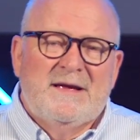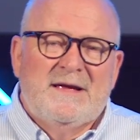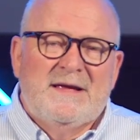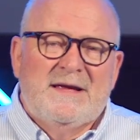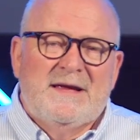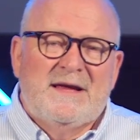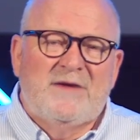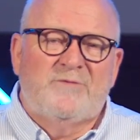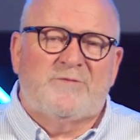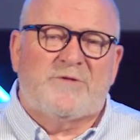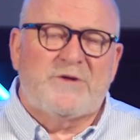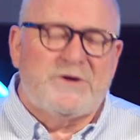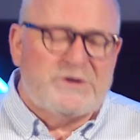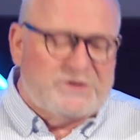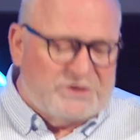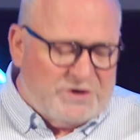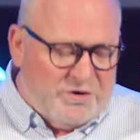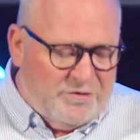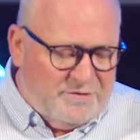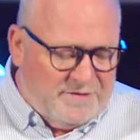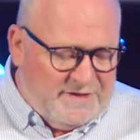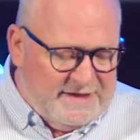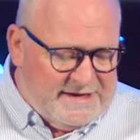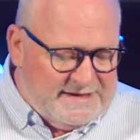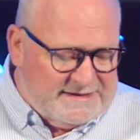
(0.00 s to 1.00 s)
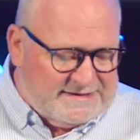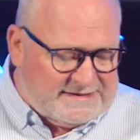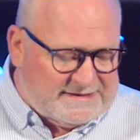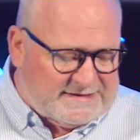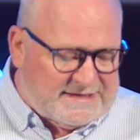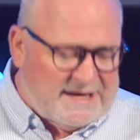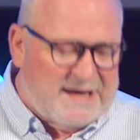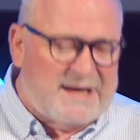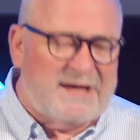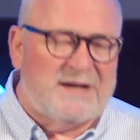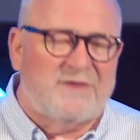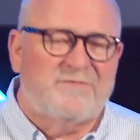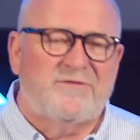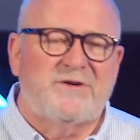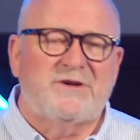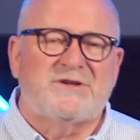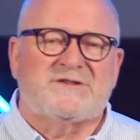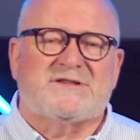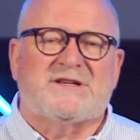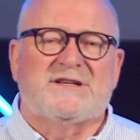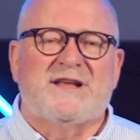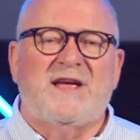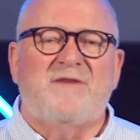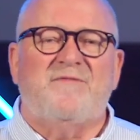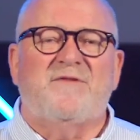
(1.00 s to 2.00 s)
In 1 Corinthians 10 and
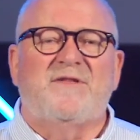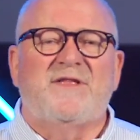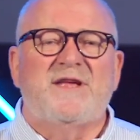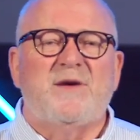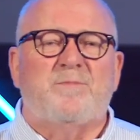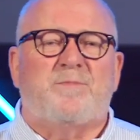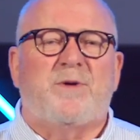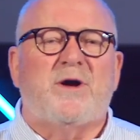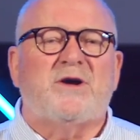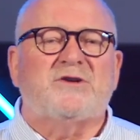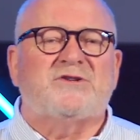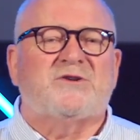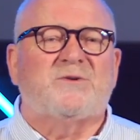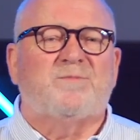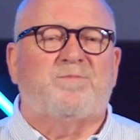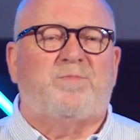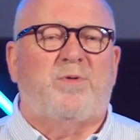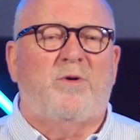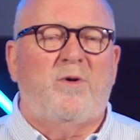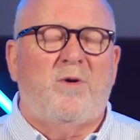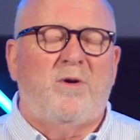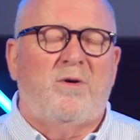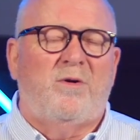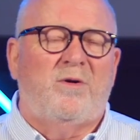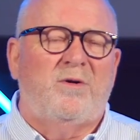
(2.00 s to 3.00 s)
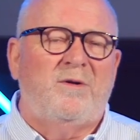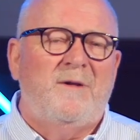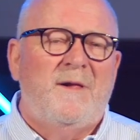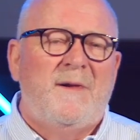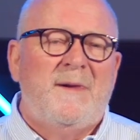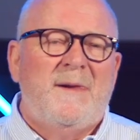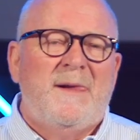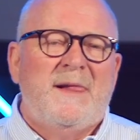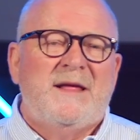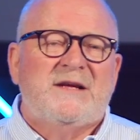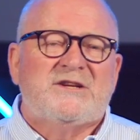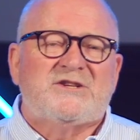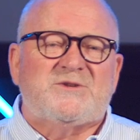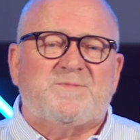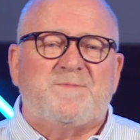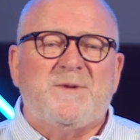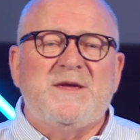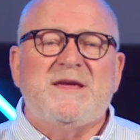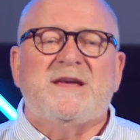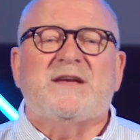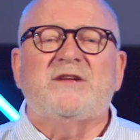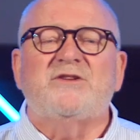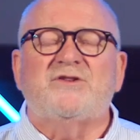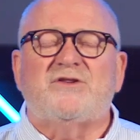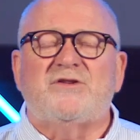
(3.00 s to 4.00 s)
verse 11, the Apostle Paul,
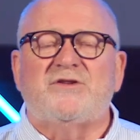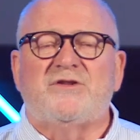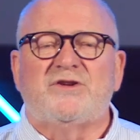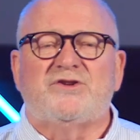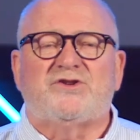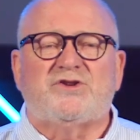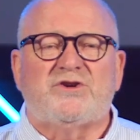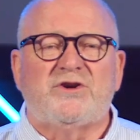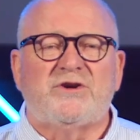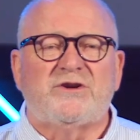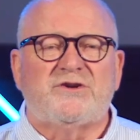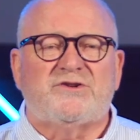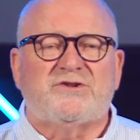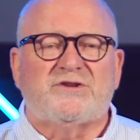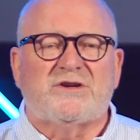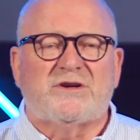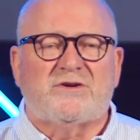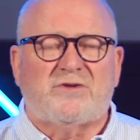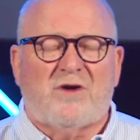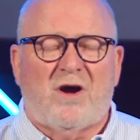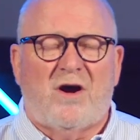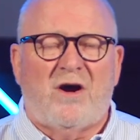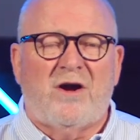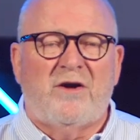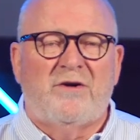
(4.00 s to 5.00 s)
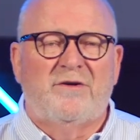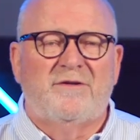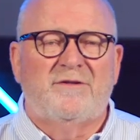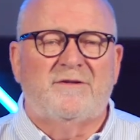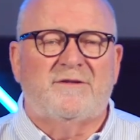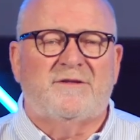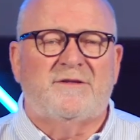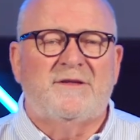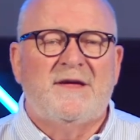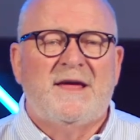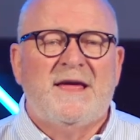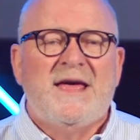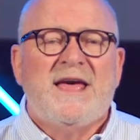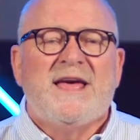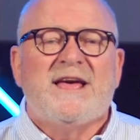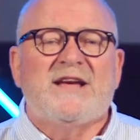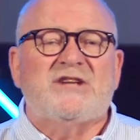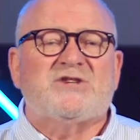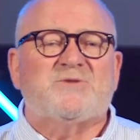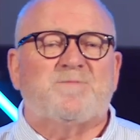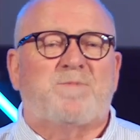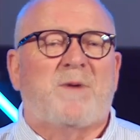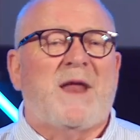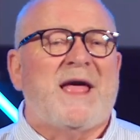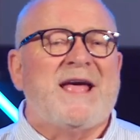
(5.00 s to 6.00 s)
speaking to the church at Corinth,
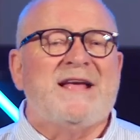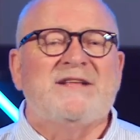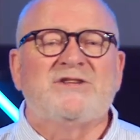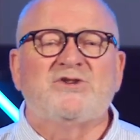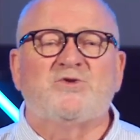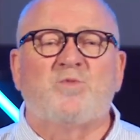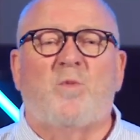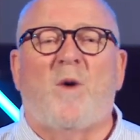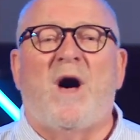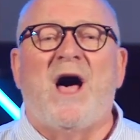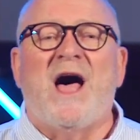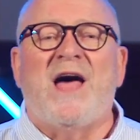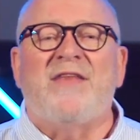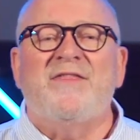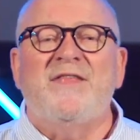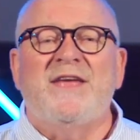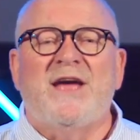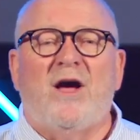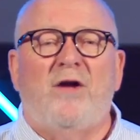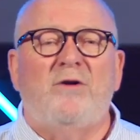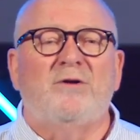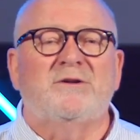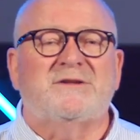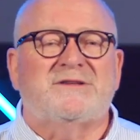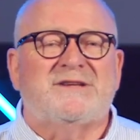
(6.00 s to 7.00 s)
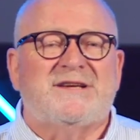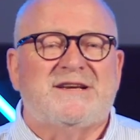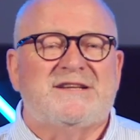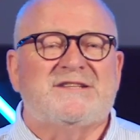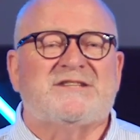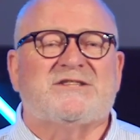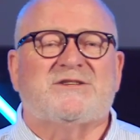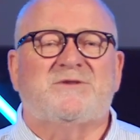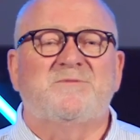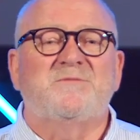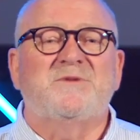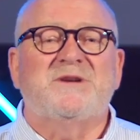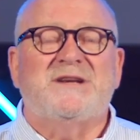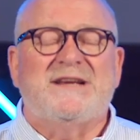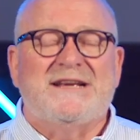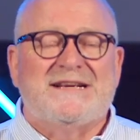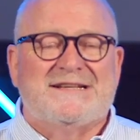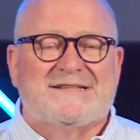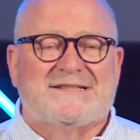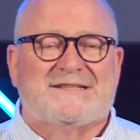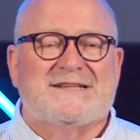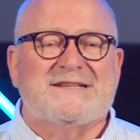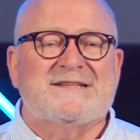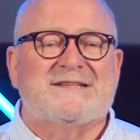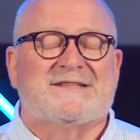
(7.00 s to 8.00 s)
explains why the Old Testament
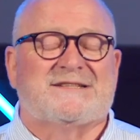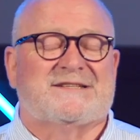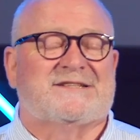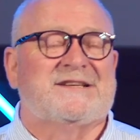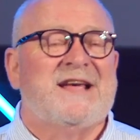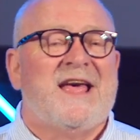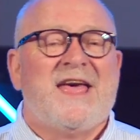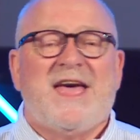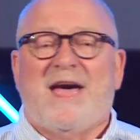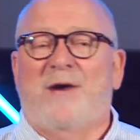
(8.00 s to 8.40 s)
exists.